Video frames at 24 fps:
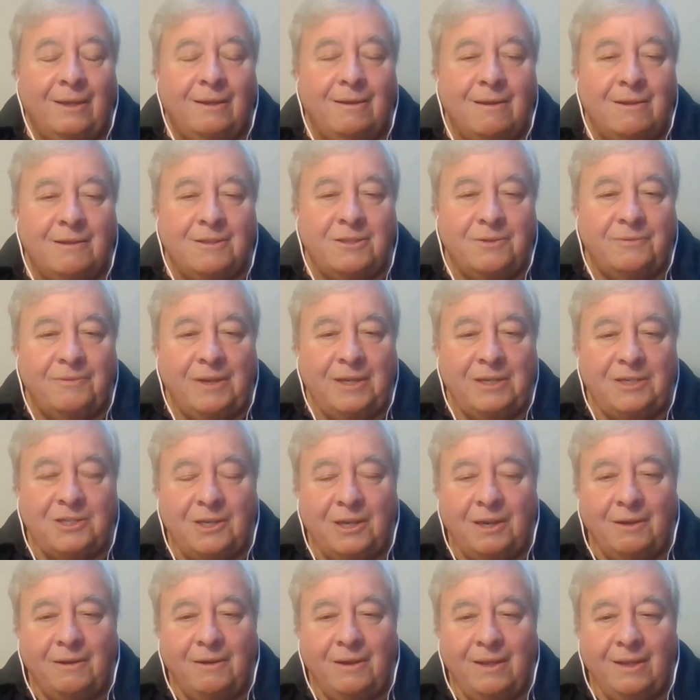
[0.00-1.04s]

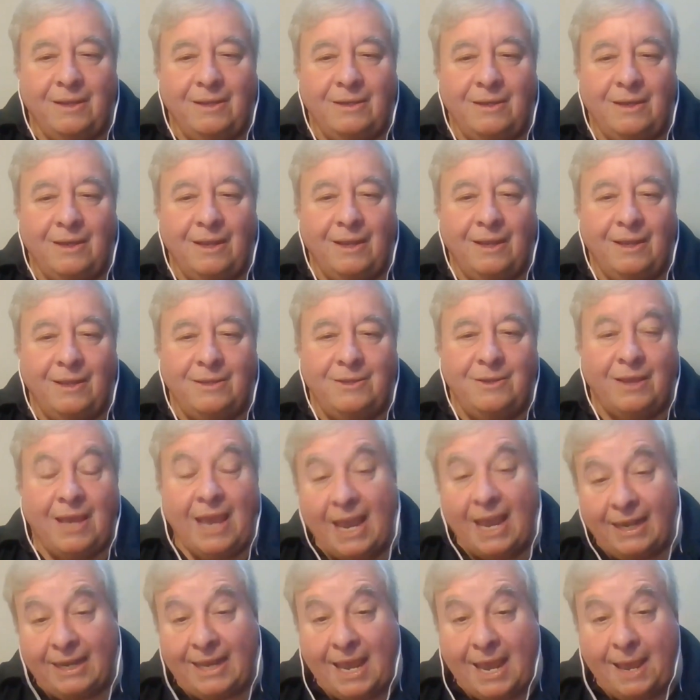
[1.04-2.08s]
conservation area, and you
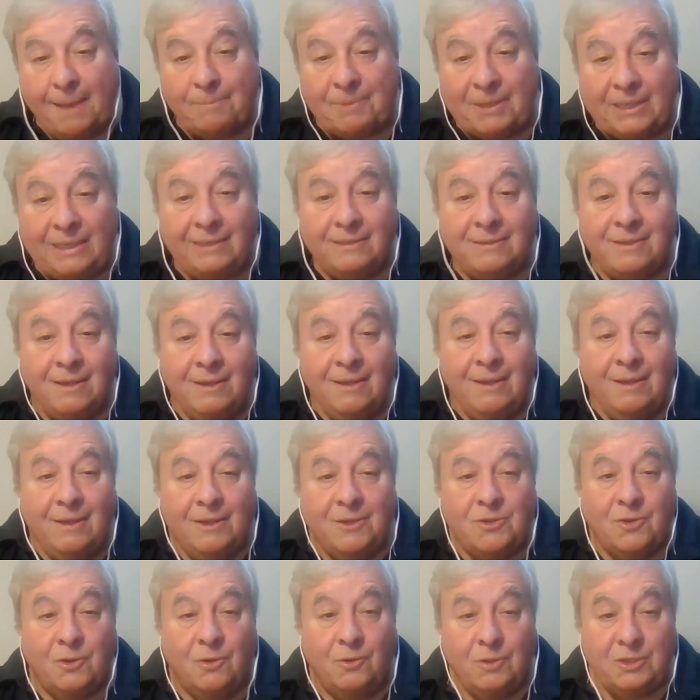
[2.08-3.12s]
can't camp in it.
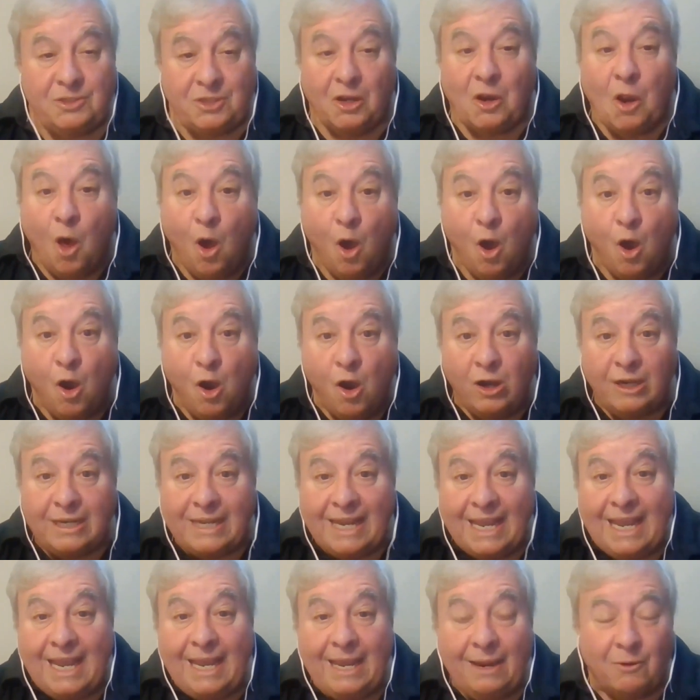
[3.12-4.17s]
So it's a long
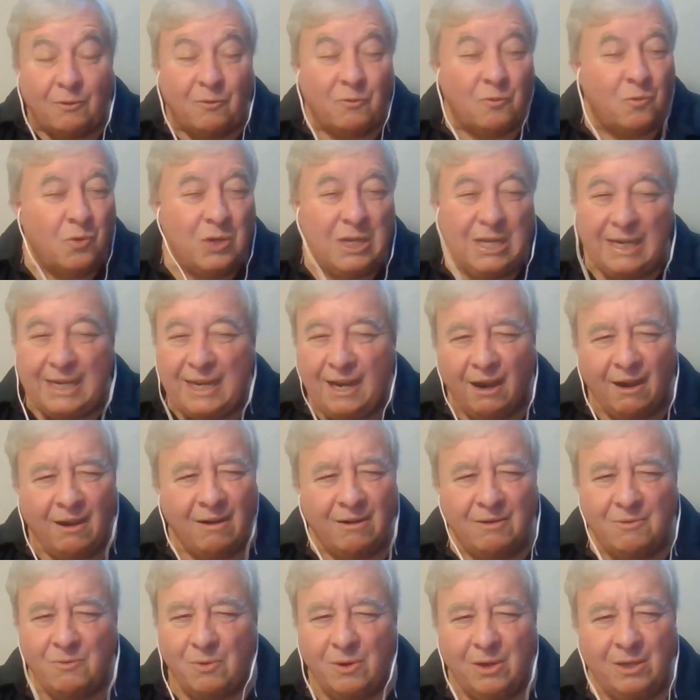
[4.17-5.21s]
day and really
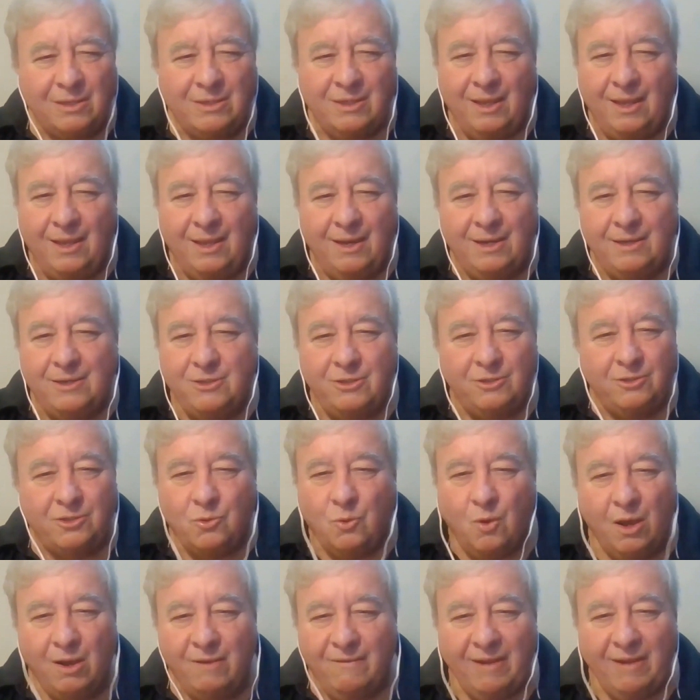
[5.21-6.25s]
hard work to get into,
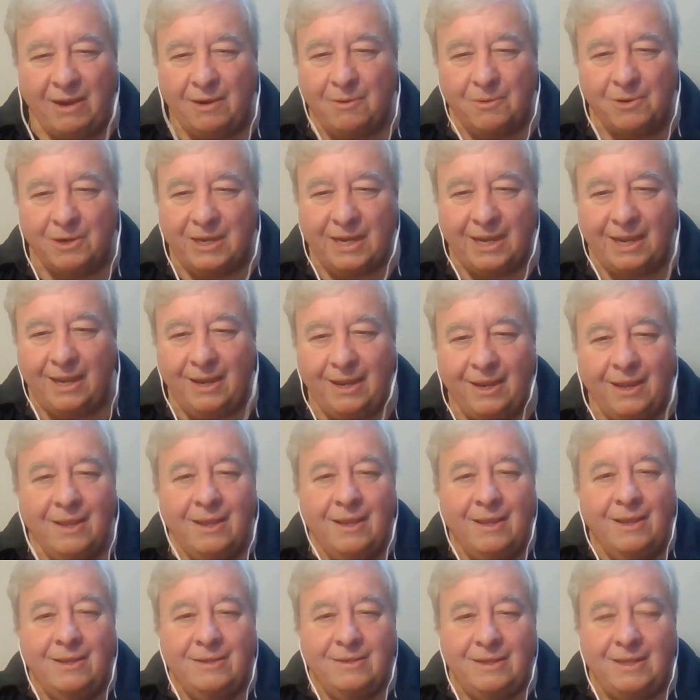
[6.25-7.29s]
12-hour day
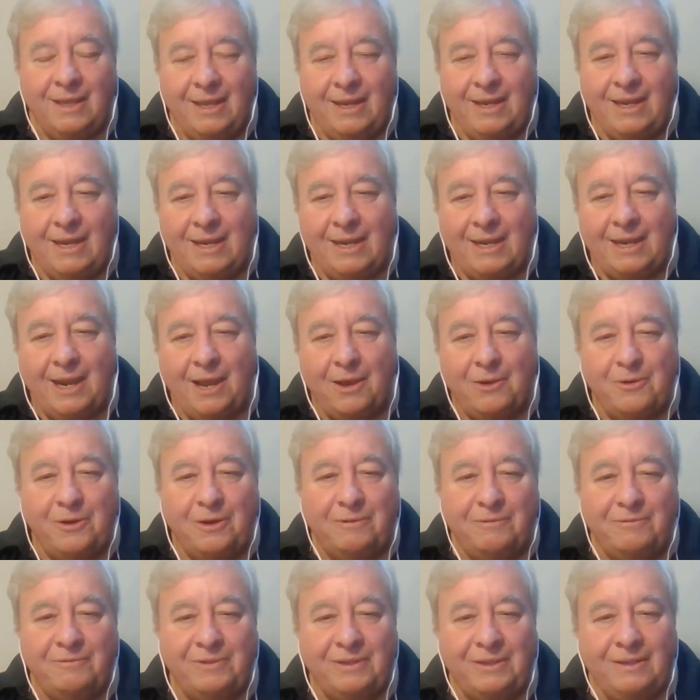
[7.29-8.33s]
to get in and out
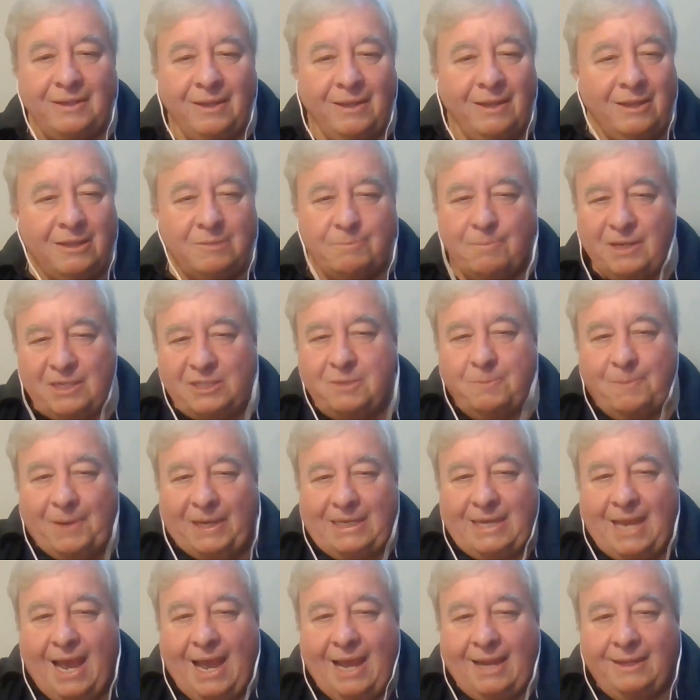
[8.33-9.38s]
of, and but
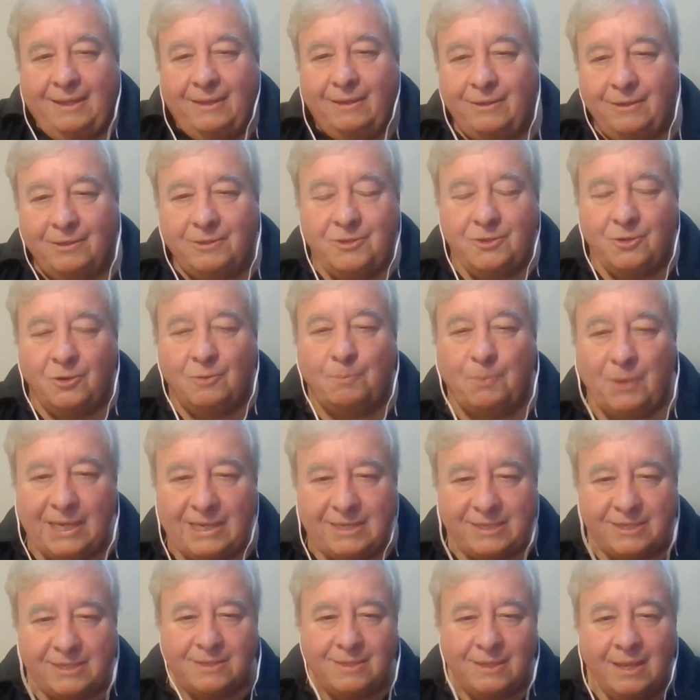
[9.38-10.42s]
spectacular. So
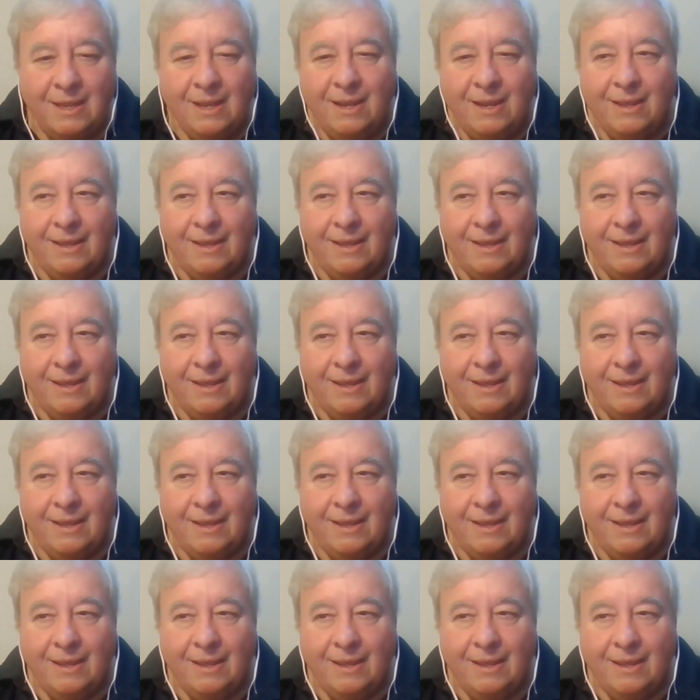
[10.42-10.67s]
places,